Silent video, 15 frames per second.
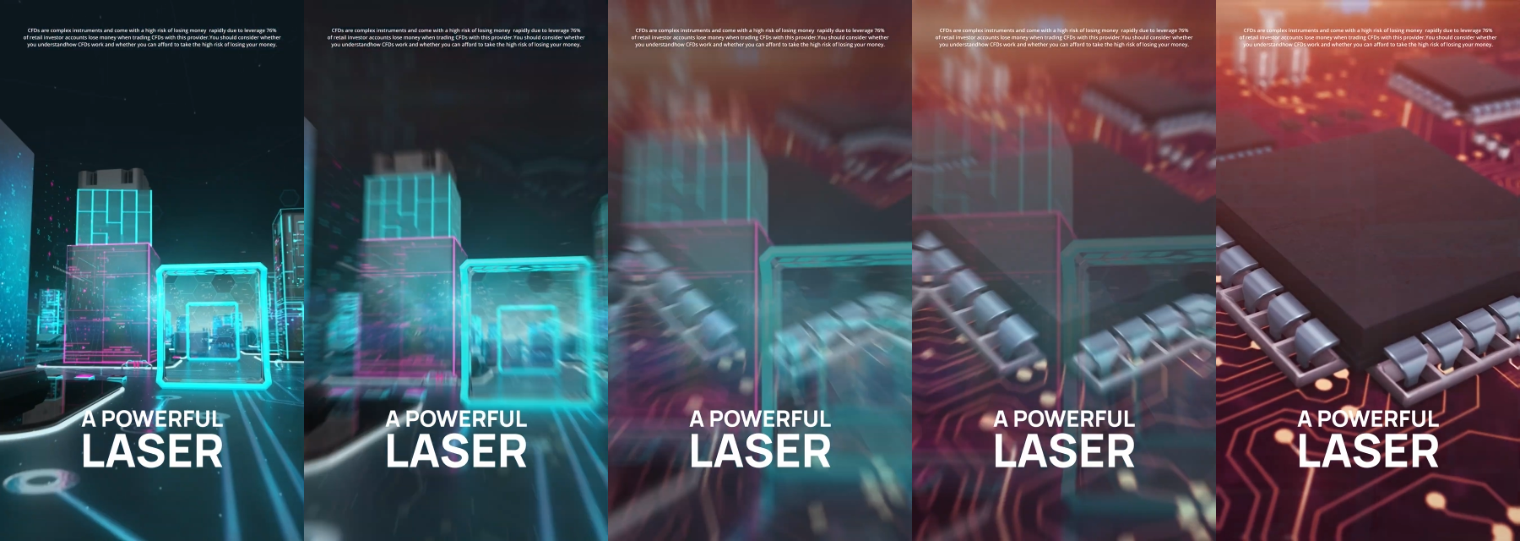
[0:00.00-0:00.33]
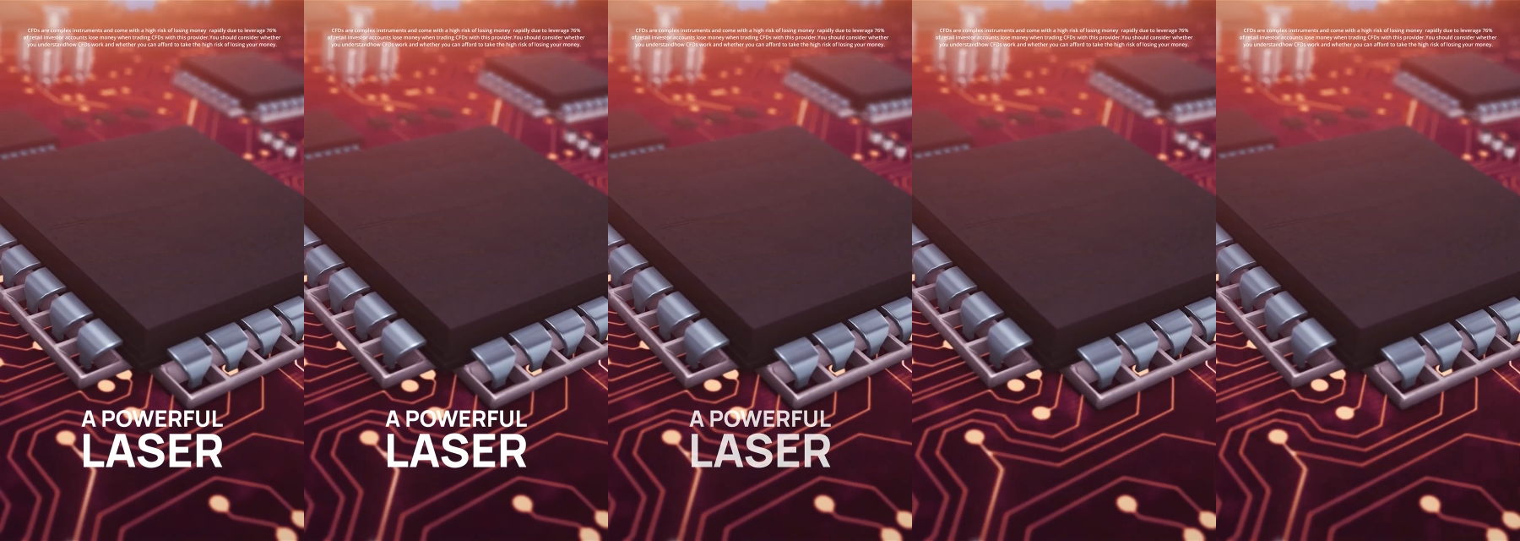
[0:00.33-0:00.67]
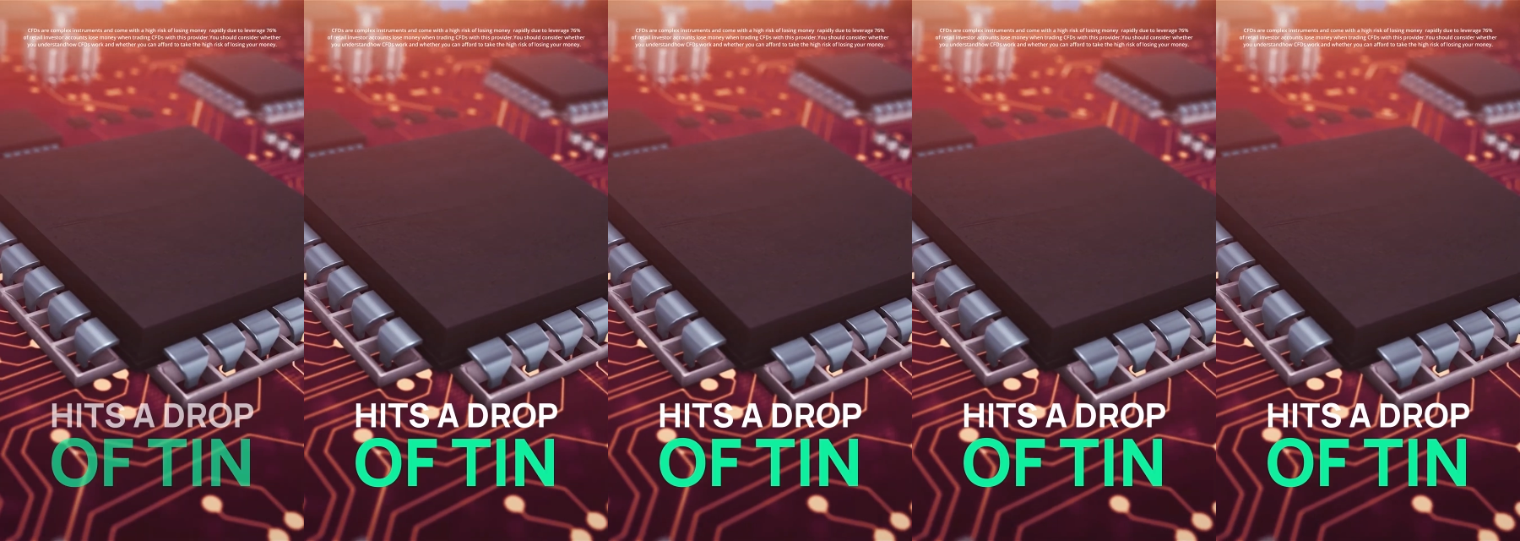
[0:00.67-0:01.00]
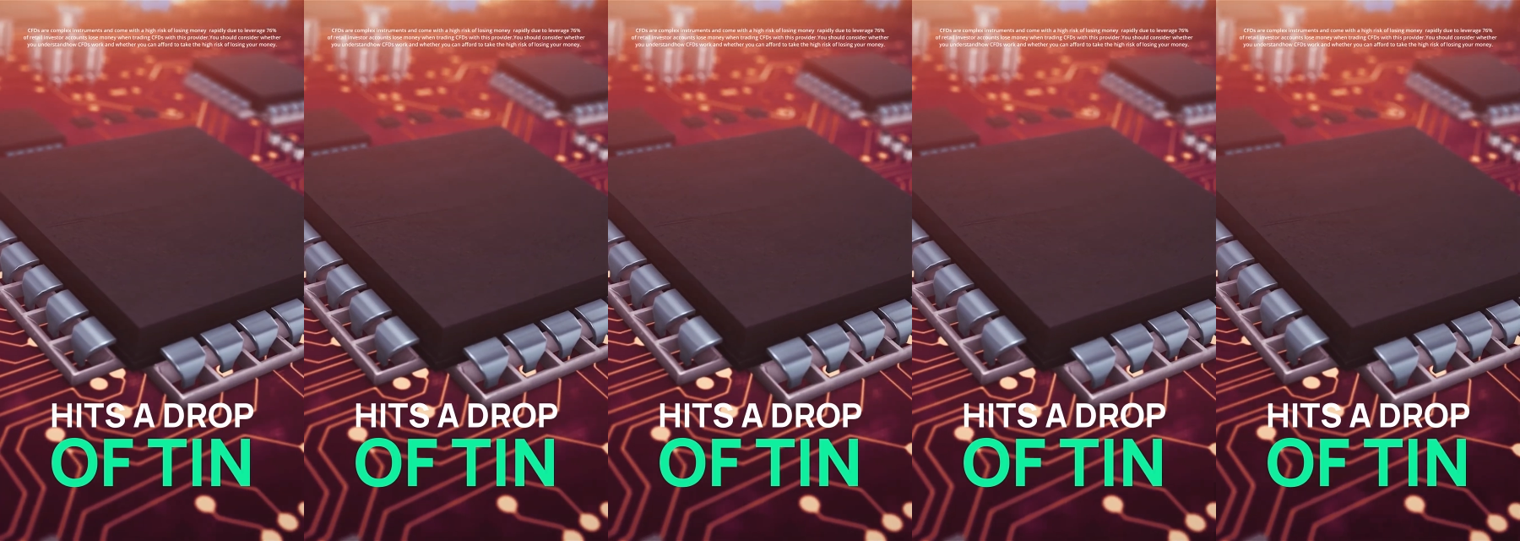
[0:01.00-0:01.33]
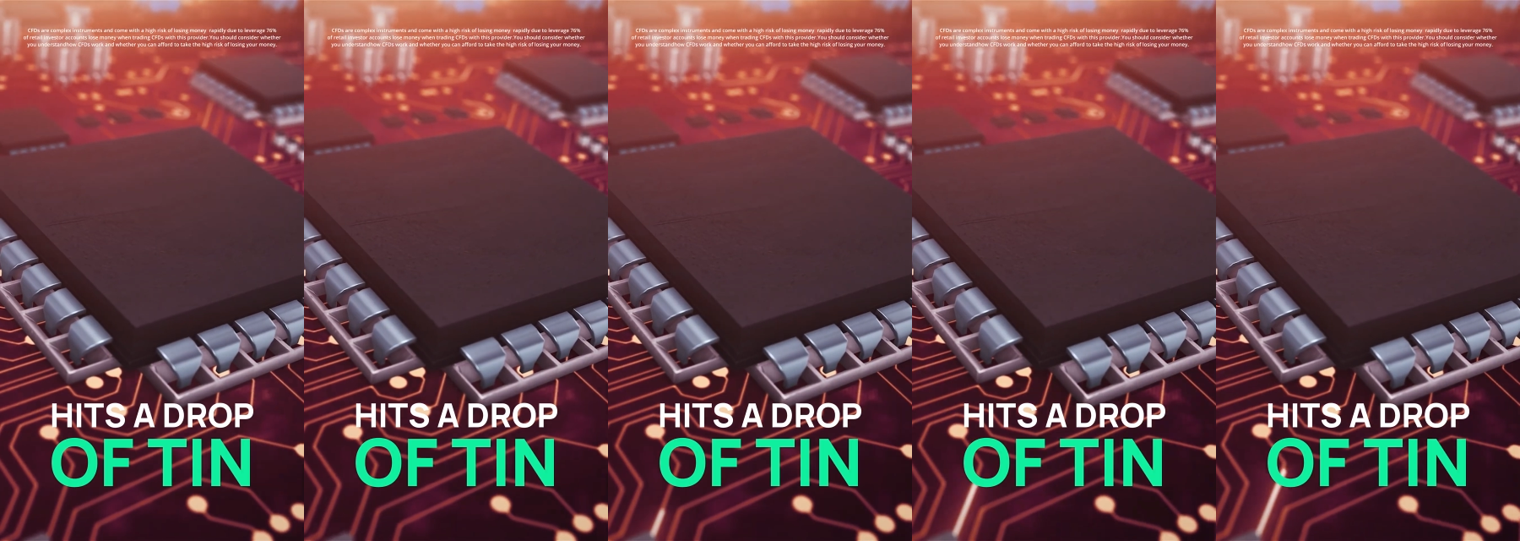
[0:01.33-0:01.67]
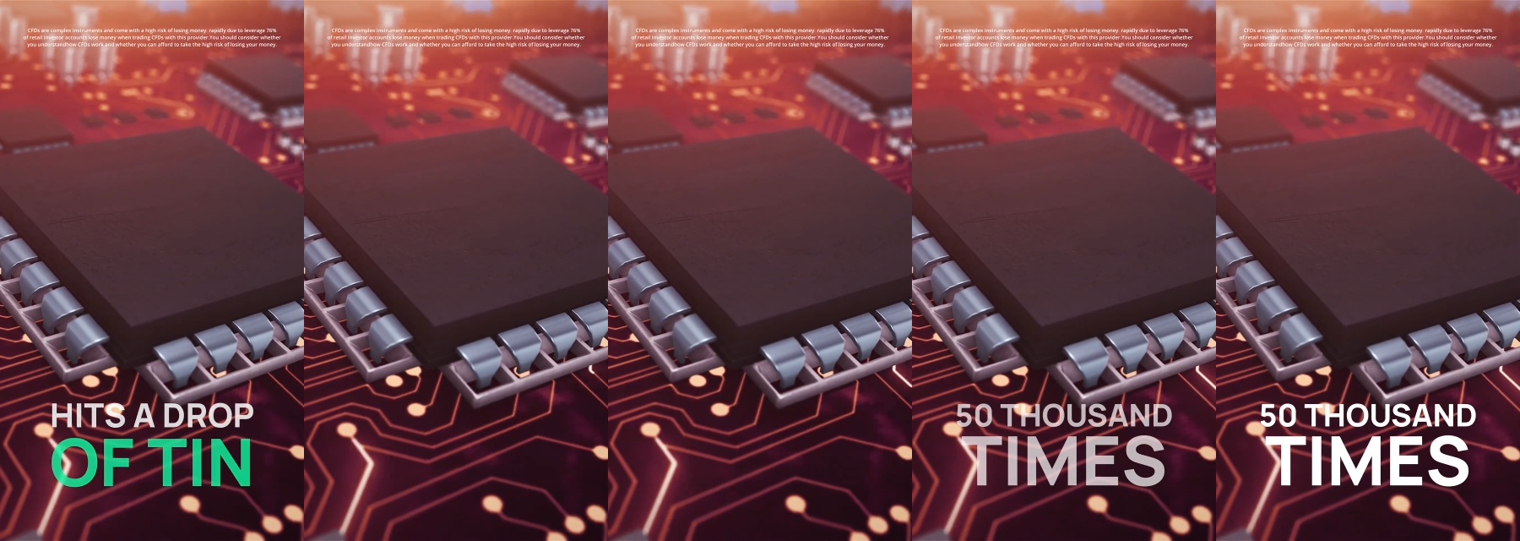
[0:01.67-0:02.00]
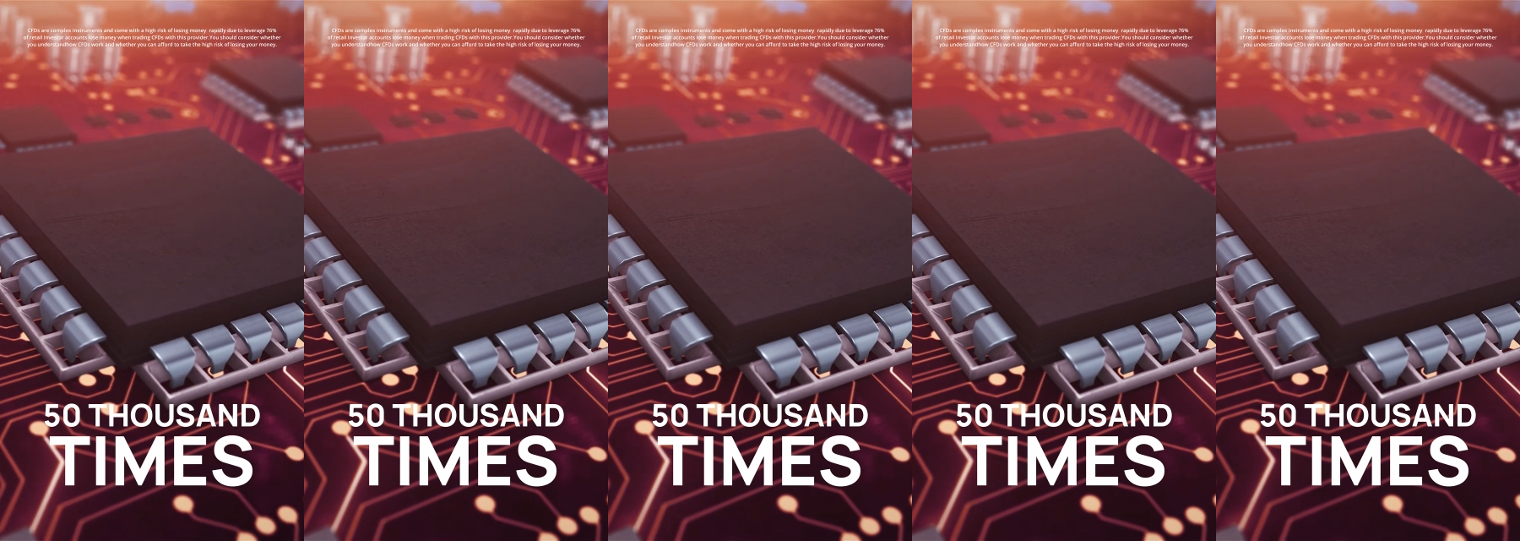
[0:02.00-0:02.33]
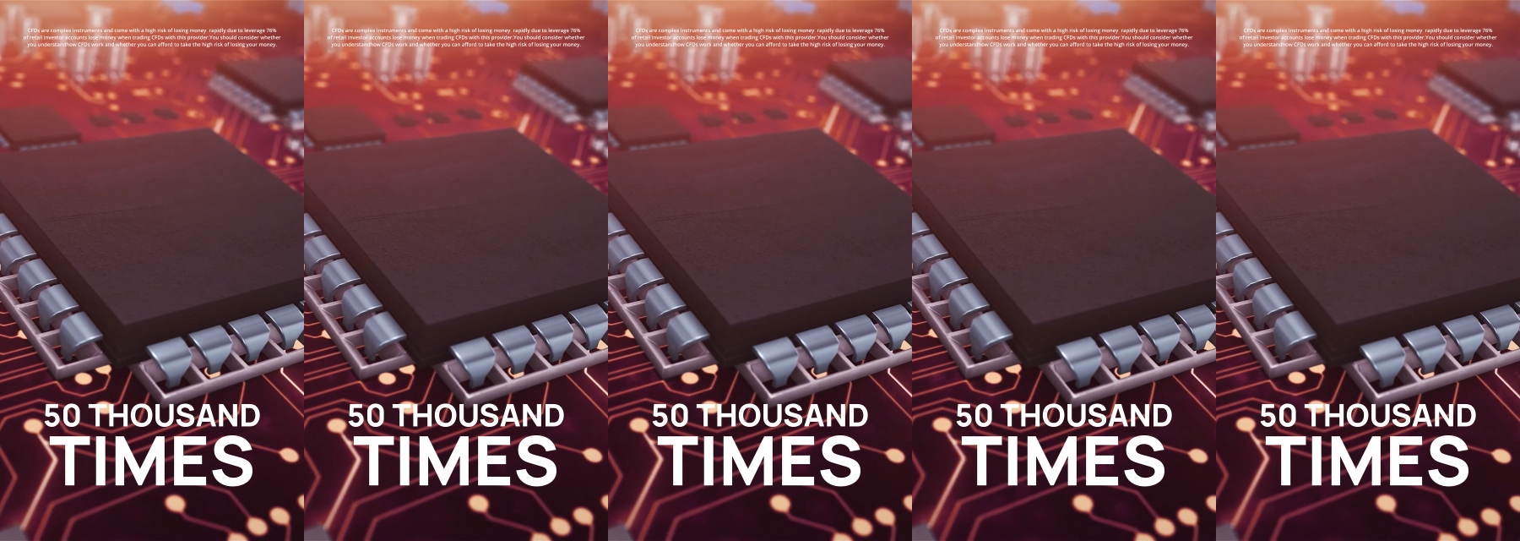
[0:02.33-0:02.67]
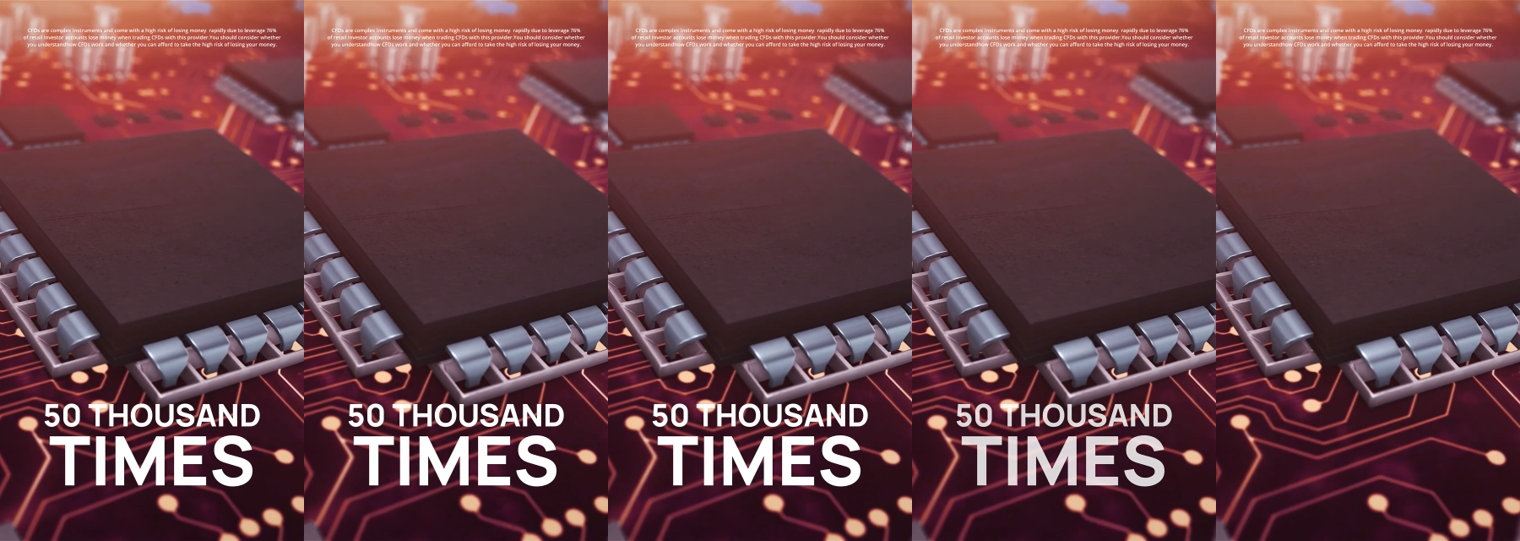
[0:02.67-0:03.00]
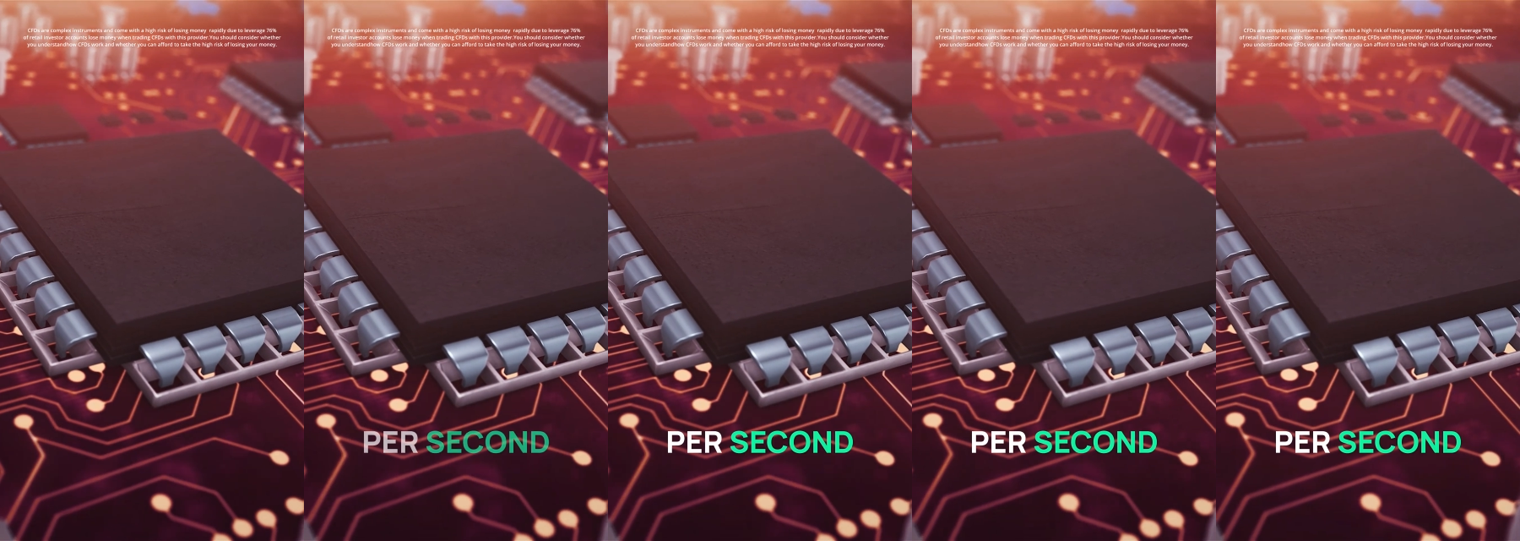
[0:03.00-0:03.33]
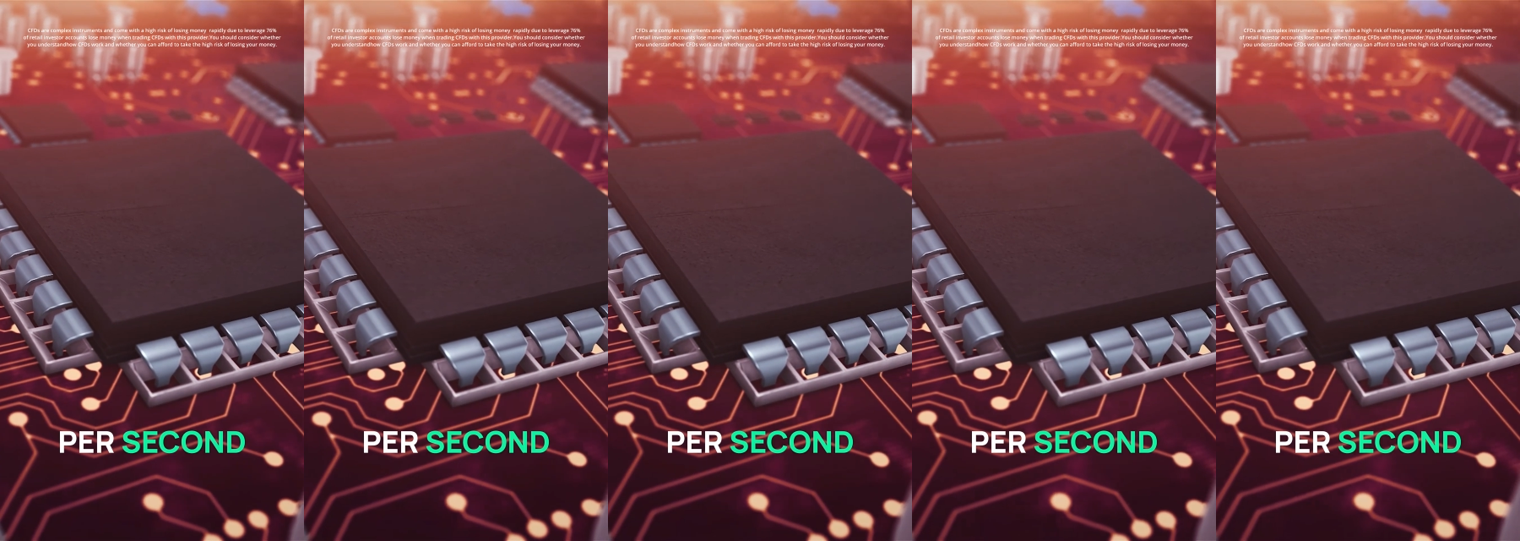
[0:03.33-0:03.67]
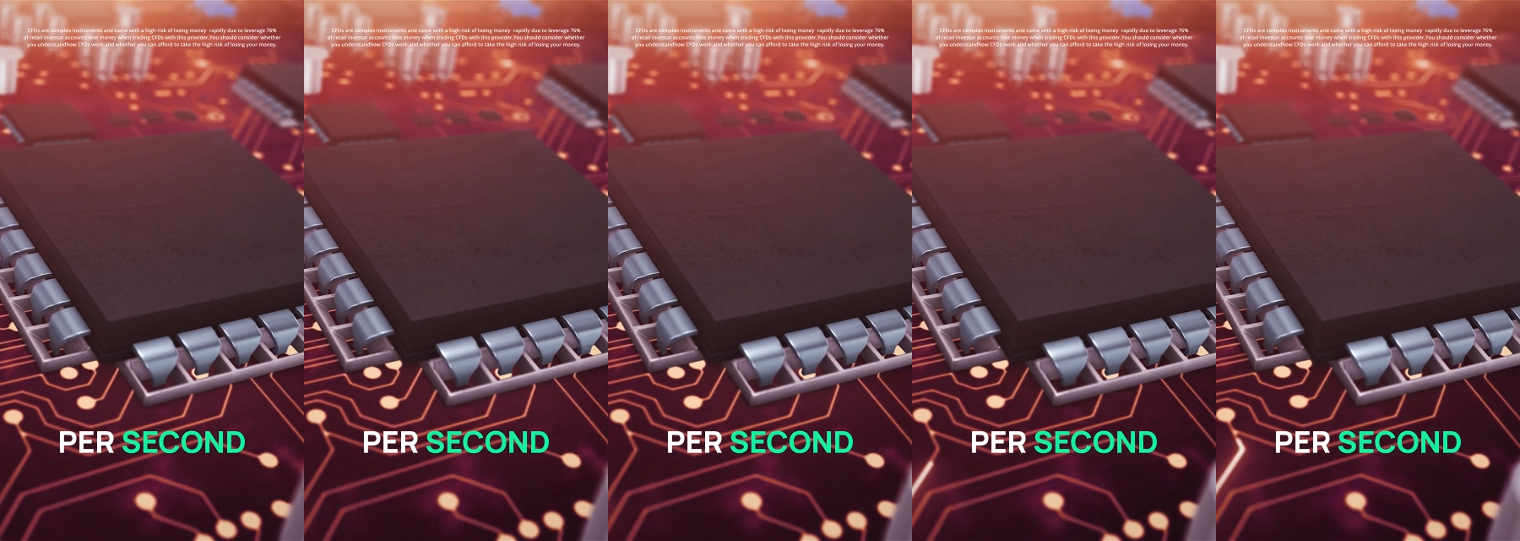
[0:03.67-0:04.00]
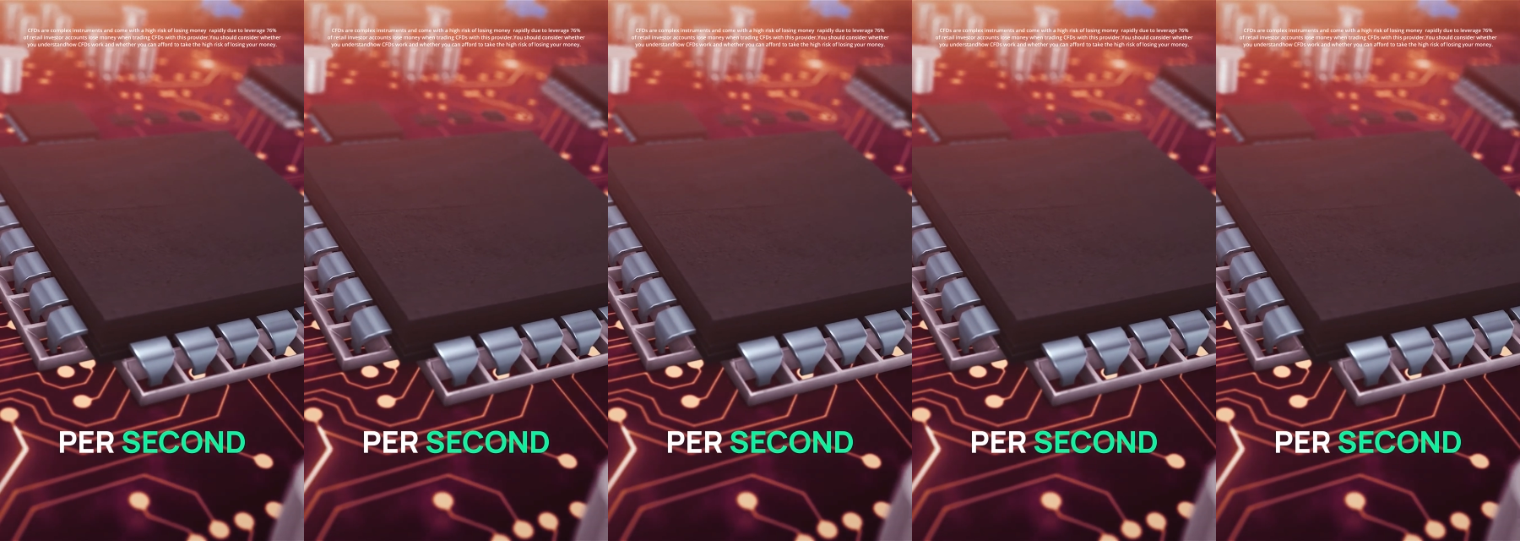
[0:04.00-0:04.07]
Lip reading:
(no speaker visible)